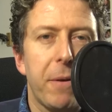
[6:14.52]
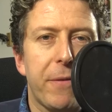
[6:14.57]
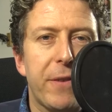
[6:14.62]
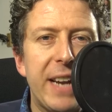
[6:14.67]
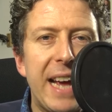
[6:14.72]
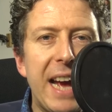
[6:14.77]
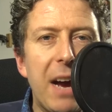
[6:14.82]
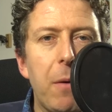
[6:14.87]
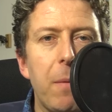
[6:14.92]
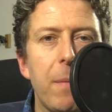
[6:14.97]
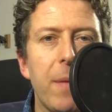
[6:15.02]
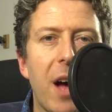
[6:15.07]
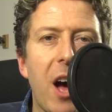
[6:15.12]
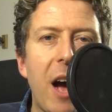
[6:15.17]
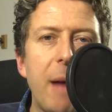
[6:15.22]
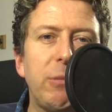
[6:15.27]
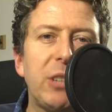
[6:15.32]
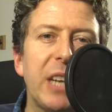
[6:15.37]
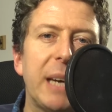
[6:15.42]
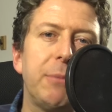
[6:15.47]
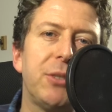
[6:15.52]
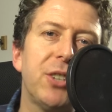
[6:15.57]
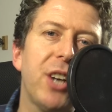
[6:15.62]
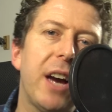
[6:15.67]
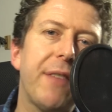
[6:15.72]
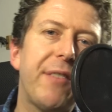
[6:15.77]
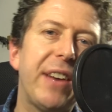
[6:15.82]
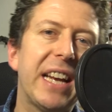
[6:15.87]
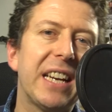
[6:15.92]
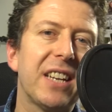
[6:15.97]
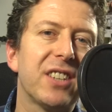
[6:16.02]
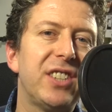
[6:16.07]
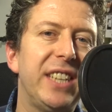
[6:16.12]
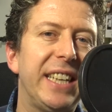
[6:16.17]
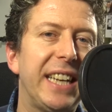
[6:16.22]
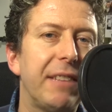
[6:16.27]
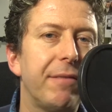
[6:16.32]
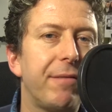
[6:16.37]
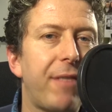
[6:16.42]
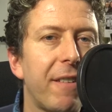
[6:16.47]
But for now, I'm James Ivey, and I'll see
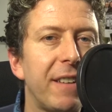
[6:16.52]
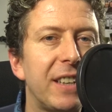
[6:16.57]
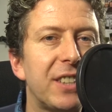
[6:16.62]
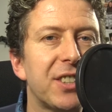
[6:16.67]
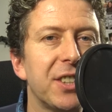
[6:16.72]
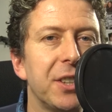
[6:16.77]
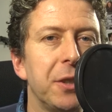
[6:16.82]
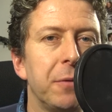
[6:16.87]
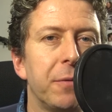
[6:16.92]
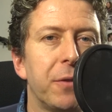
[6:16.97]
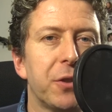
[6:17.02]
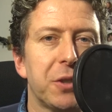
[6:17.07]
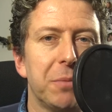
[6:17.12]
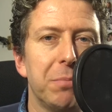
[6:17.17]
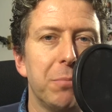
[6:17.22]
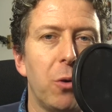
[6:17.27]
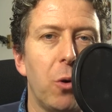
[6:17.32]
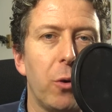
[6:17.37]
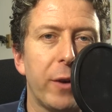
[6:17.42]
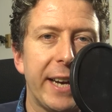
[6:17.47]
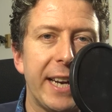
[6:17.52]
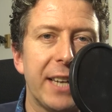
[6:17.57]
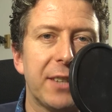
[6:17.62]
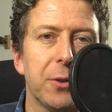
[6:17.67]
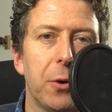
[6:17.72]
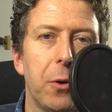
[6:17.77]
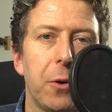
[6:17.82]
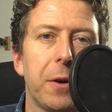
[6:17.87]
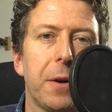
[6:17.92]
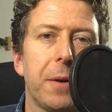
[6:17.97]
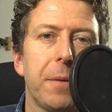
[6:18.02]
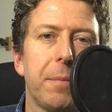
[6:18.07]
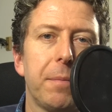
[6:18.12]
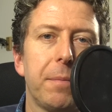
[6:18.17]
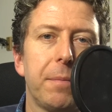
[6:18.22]
you again very soon for some more gear talk.